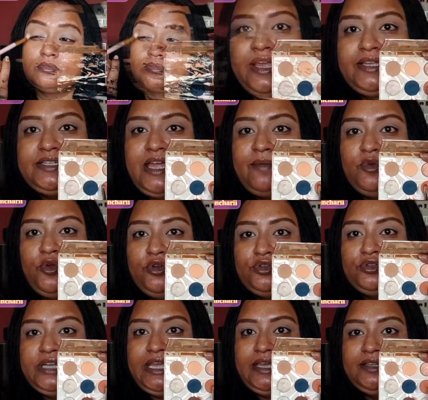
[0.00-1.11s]
Next, I'm going
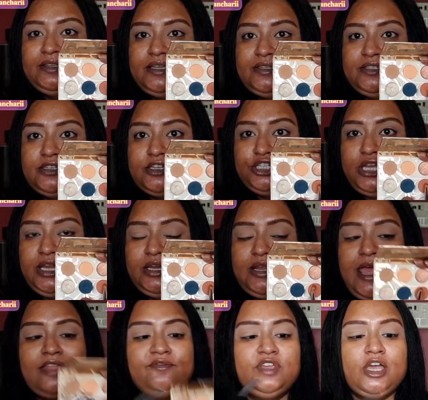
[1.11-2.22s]
to take this shade
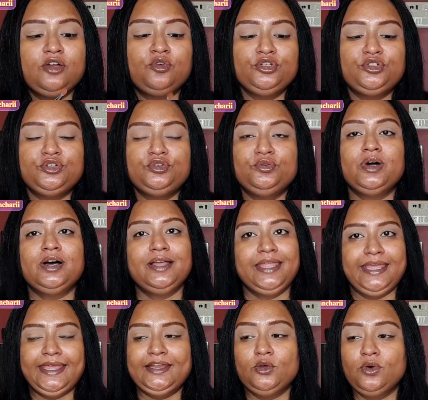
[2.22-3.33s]
and we are going to do a
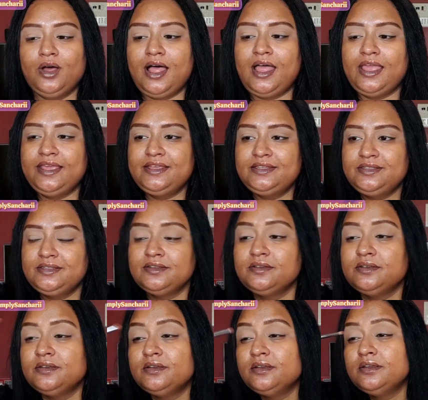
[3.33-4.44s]
halo eyes.
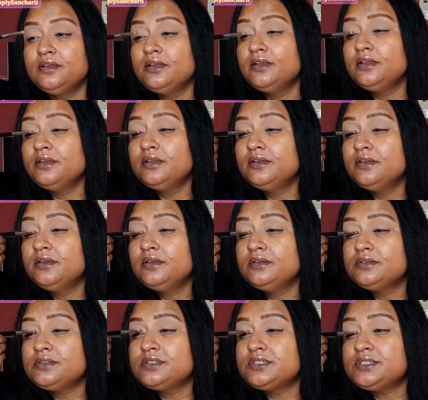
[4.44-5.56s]

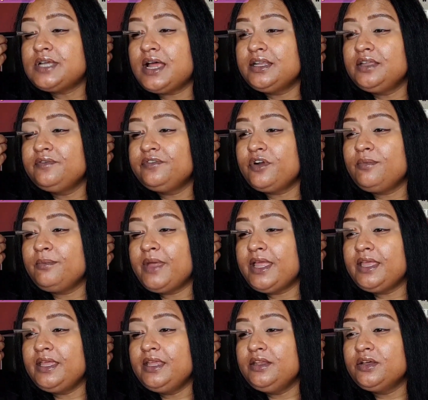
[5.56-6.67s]
So starting from
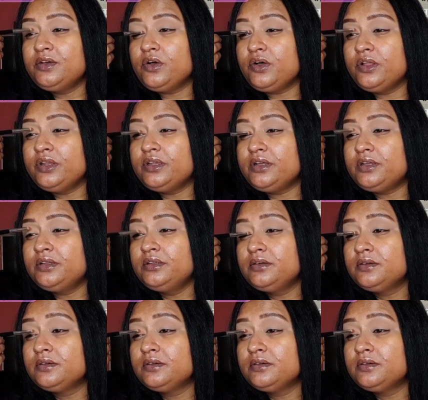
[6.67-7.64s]
my inner corner,